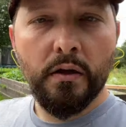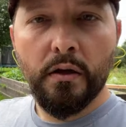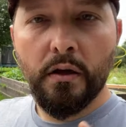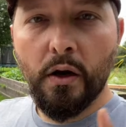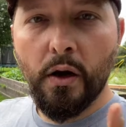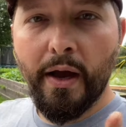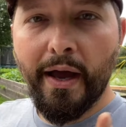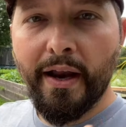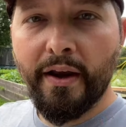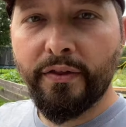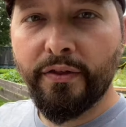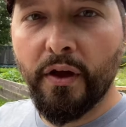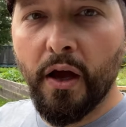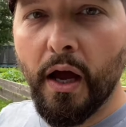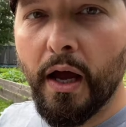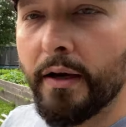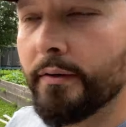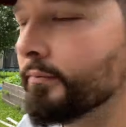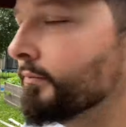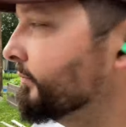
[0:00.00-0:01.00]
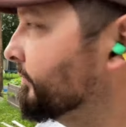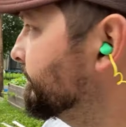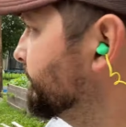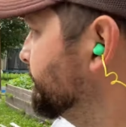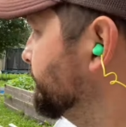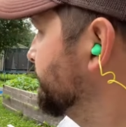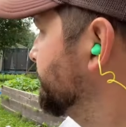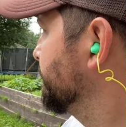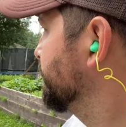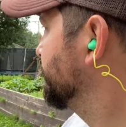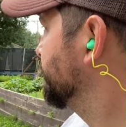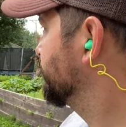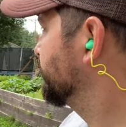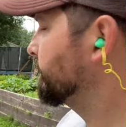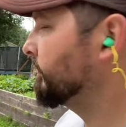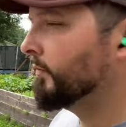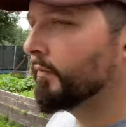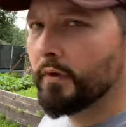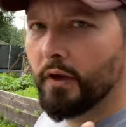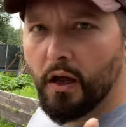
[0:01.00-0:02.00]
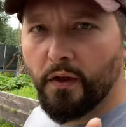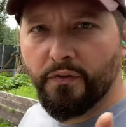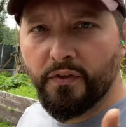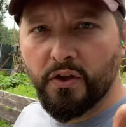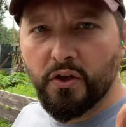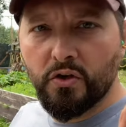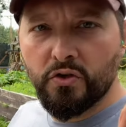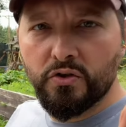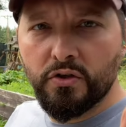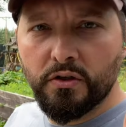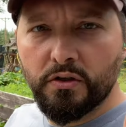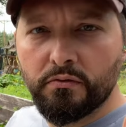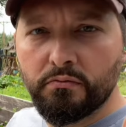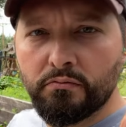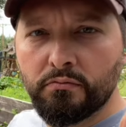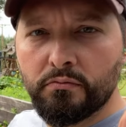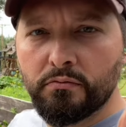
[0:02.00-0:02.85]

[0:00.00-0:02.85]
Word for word: You know, I had a thought, not that you should